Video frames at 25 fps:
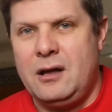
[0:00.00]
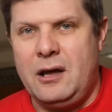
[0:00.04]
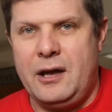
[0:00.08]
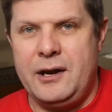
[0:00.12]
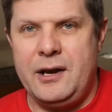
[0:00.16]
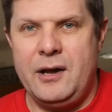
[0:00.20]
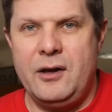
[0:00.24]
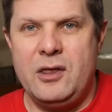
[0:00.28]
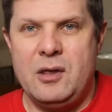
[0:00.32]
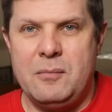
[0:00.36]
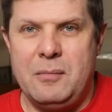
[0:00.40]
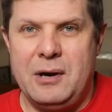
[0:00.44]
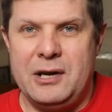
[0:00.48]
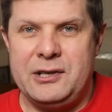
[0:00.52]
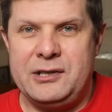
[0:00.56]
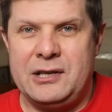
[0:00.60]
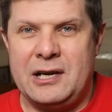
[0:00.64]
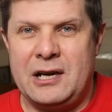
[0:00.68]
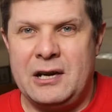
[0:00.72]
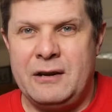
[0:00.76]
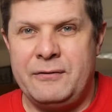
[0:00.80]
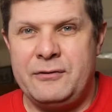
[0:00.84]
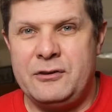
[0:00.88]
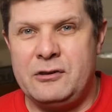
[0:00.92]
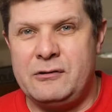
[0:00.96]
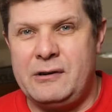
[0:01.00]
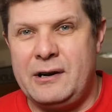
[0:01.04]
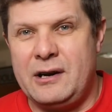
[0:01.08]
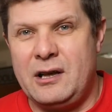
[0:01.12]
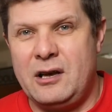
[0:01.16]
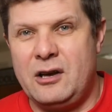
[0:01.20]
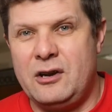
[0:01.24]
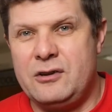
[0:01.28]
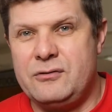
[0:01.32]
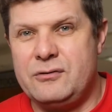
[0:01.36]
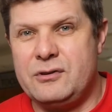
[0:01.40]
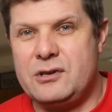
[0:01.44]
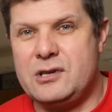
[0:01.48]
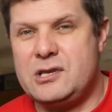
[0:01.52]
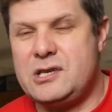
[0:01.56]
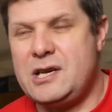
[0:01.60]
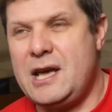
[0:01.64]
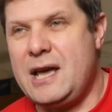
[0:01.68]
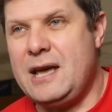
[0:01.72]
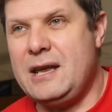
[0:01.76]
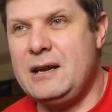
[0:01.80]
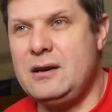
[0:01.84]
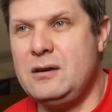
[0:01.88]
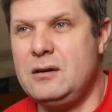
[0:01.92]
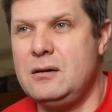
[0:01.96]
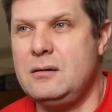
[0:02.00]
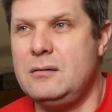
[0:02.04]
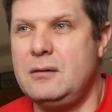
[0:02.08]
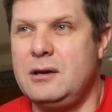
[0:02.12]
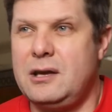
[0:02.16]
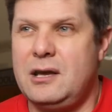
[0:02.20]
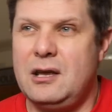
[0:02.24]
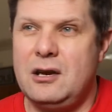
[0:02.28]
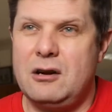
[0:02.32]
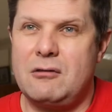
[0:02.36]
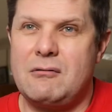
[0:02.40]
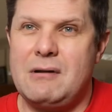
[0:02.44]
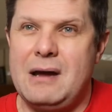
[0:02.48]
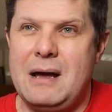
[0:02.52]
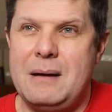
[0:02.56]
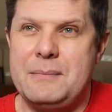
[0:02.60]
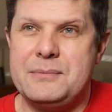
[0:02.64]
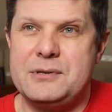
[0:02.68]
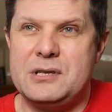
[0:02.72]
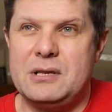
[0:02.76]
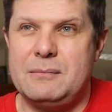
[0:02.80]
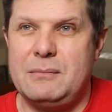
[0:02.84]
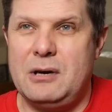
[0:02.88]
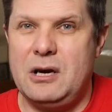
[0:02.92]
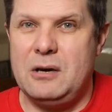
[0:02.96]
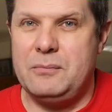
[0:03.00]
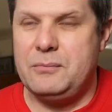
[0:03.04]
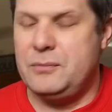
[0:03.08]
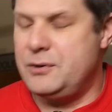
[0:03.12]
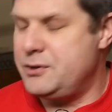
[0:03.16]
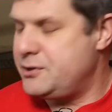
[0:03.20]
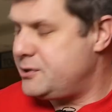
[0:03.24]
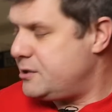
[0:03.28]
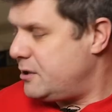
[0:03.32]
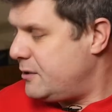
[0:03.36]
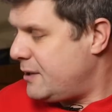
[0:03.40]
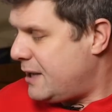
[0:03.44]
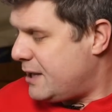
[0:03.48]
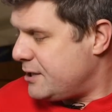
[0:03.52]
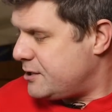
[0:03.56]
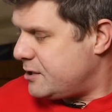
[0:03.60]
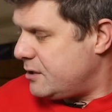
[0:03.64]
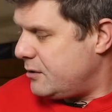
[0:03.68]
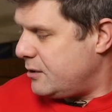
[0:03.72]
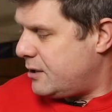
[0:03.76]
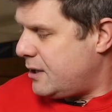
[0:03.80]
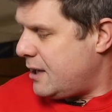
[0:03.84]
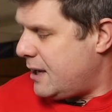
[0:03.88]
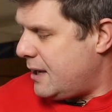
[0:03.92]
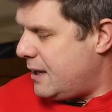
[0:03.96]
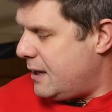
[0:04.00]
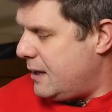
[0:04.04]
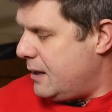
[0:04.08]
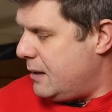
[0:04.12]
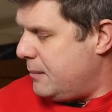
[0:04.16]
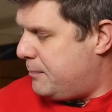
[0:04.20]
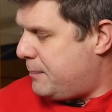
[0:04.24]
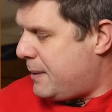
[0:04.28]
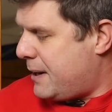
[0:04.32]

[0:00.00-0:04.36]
I know that my deadlift is around 110 kilograms at the moment, so that's okay.